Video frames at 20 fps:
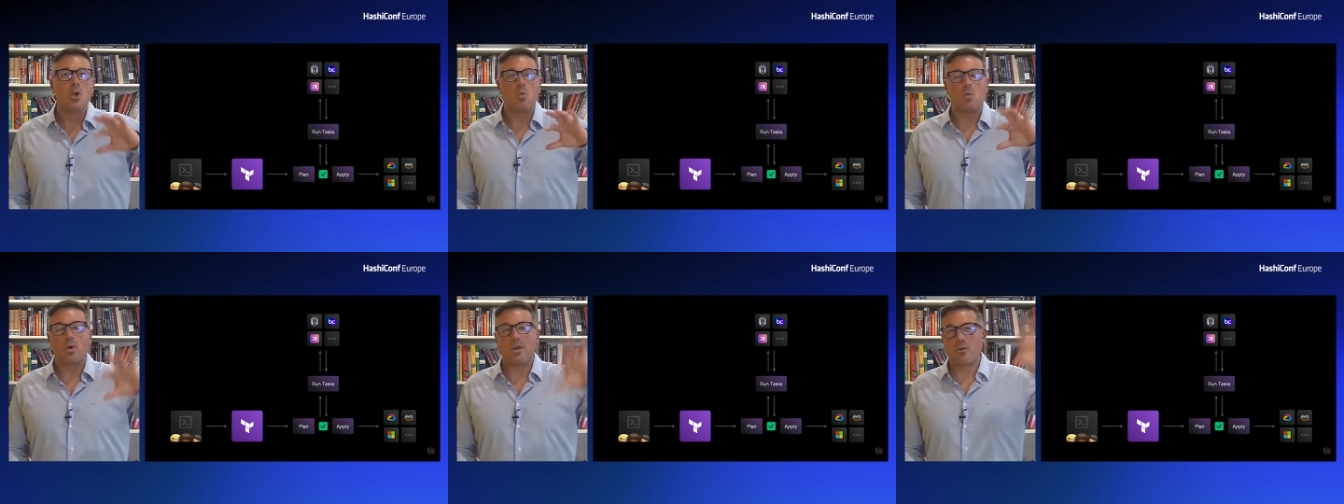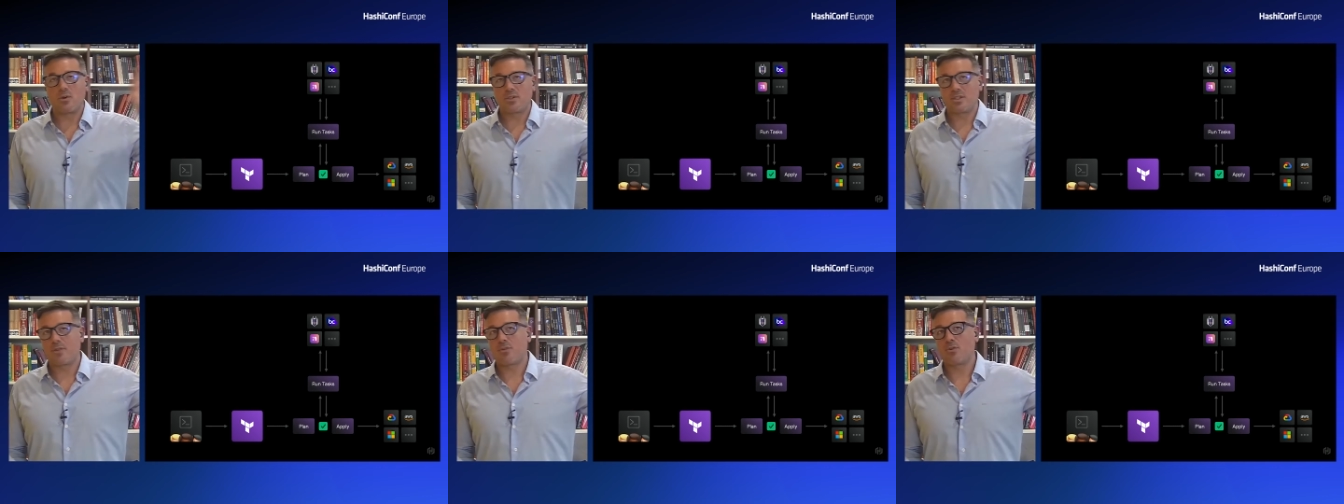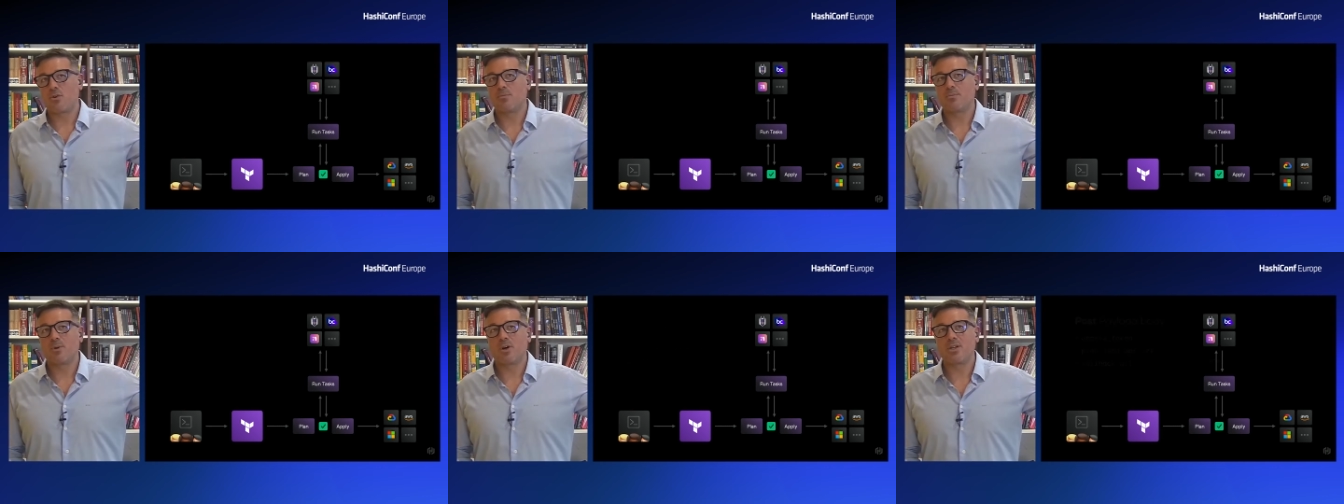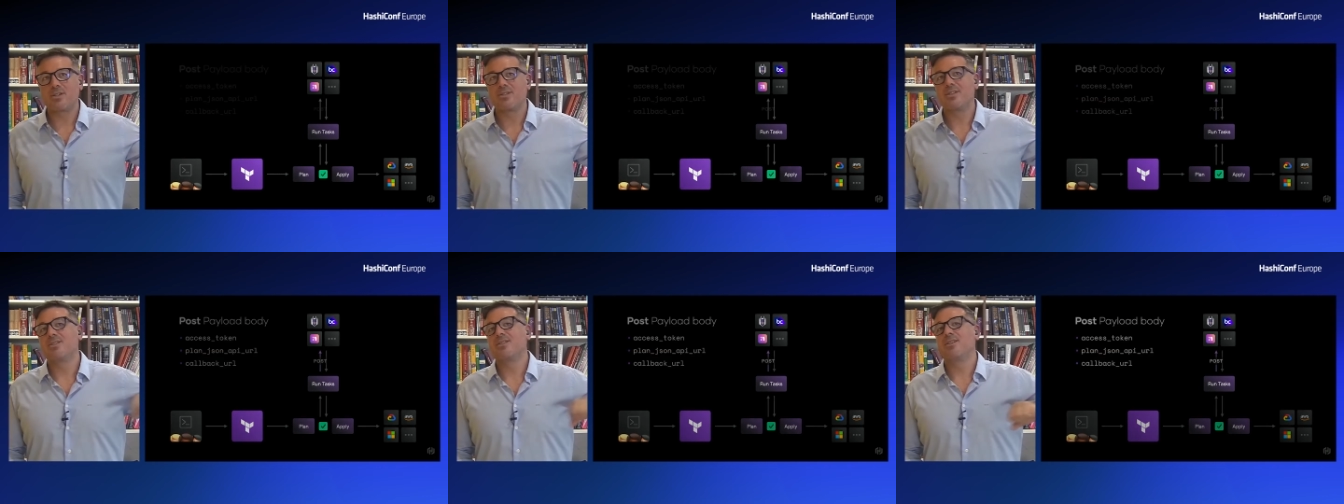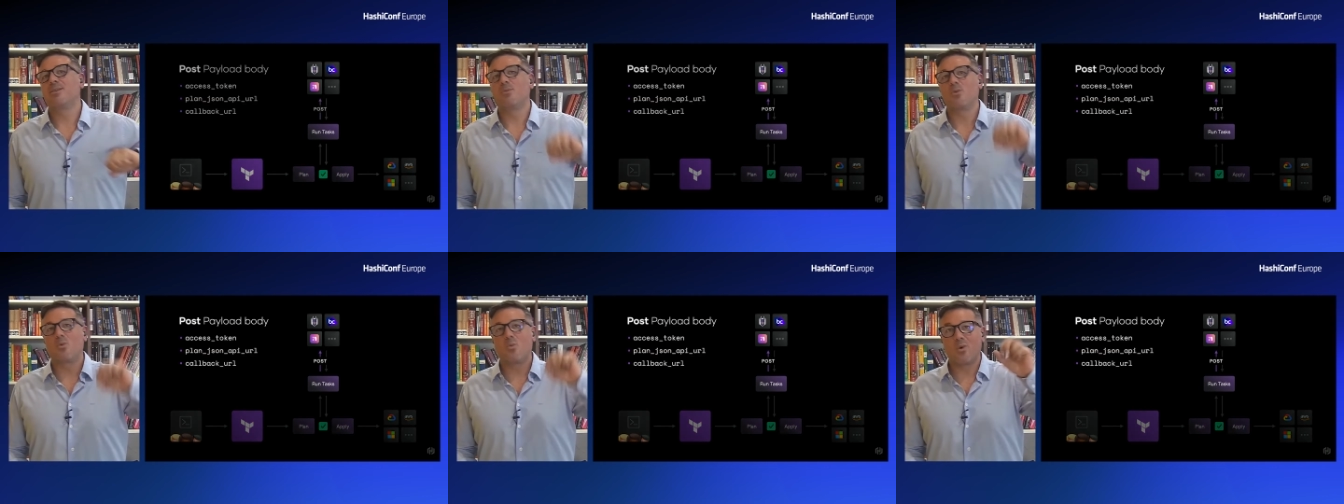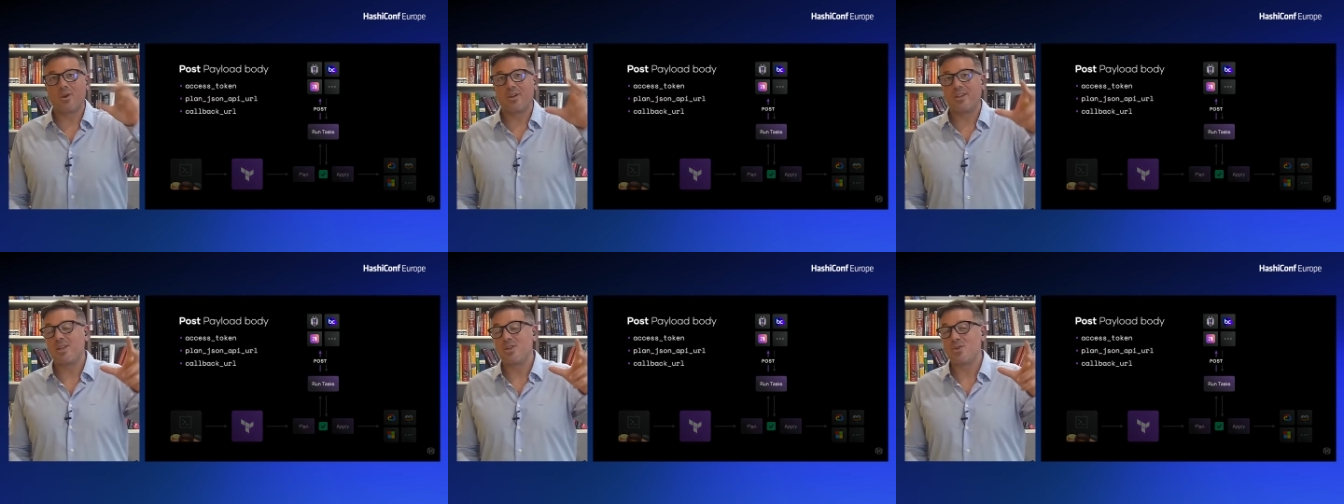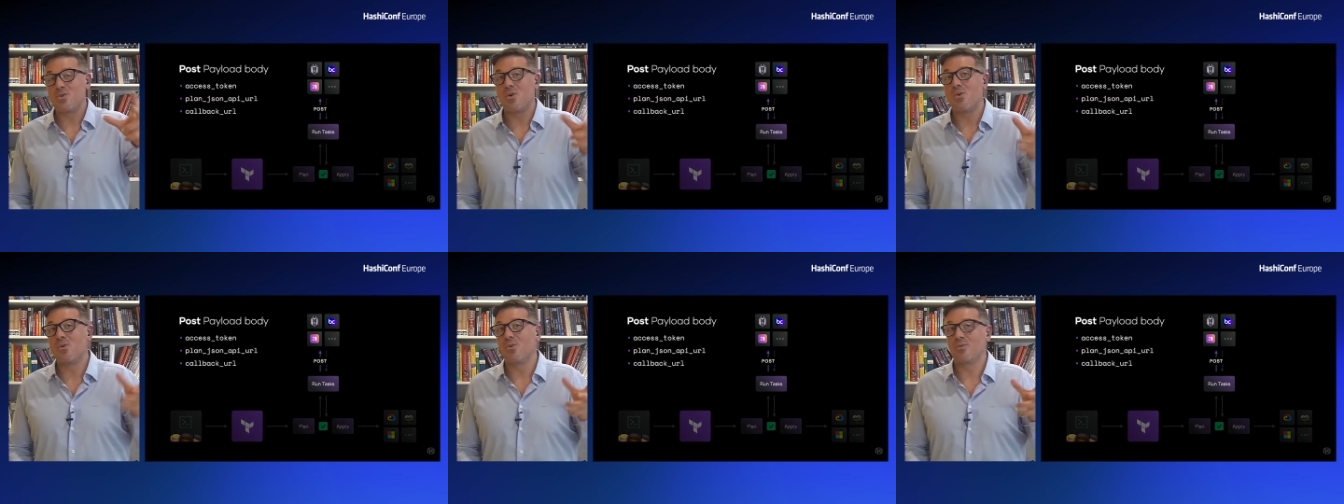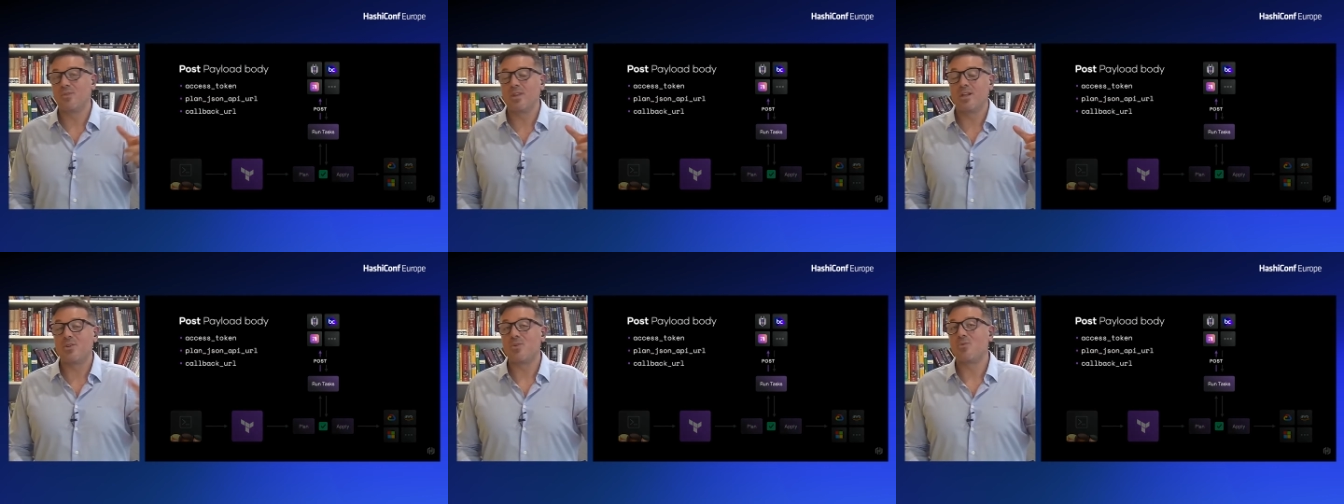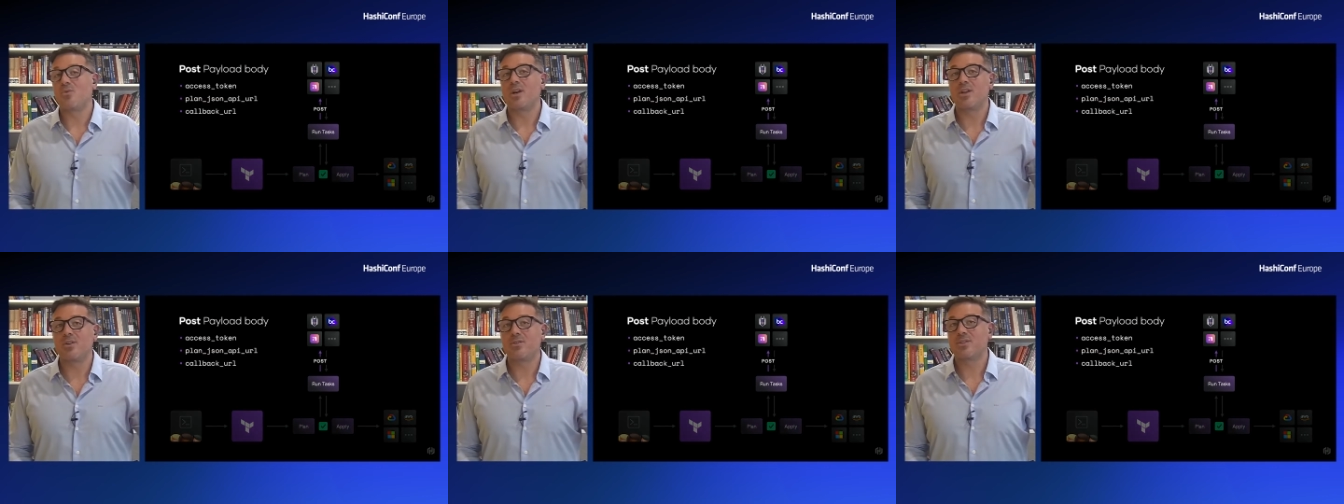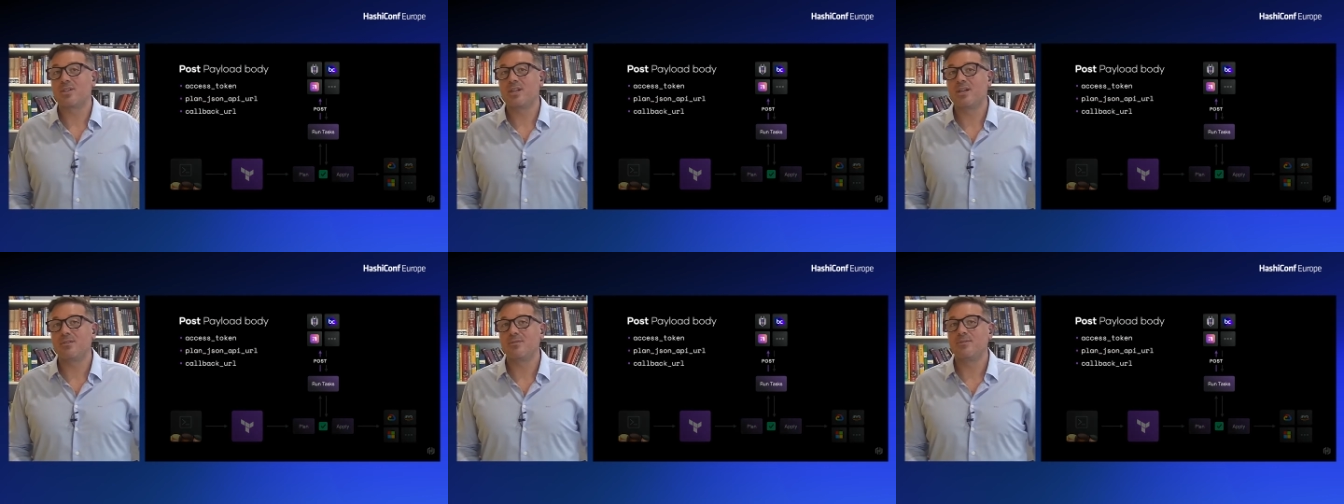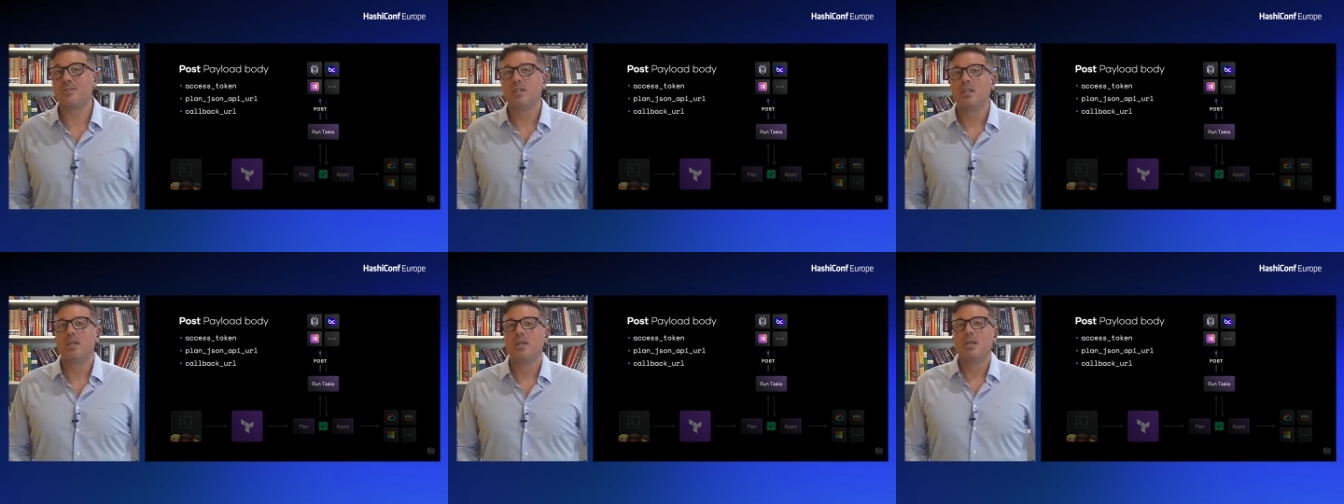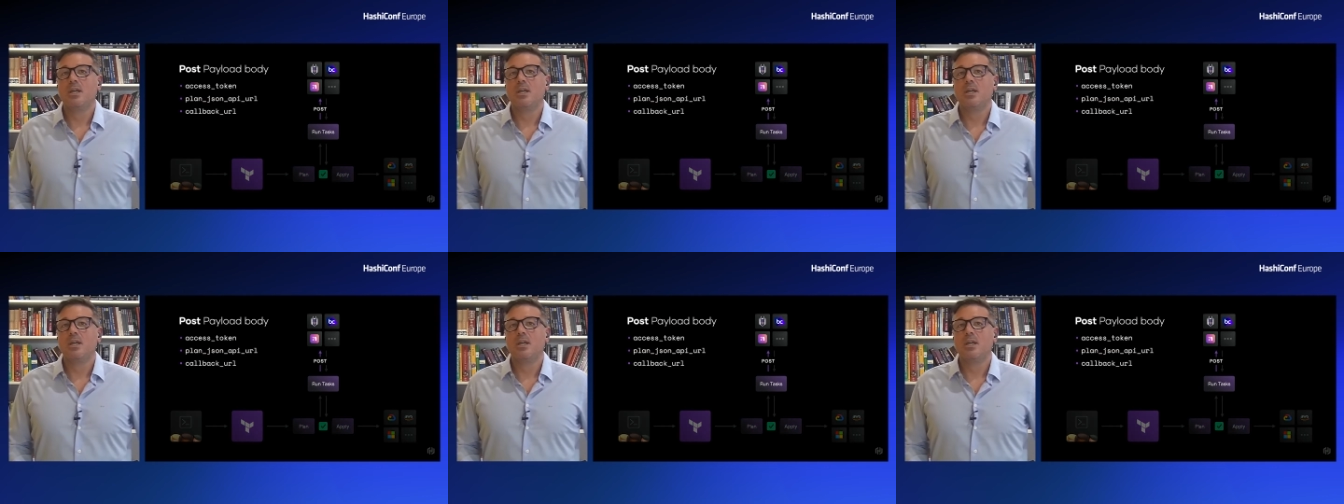whether it's a third-party system or one that you own, that you write yourself,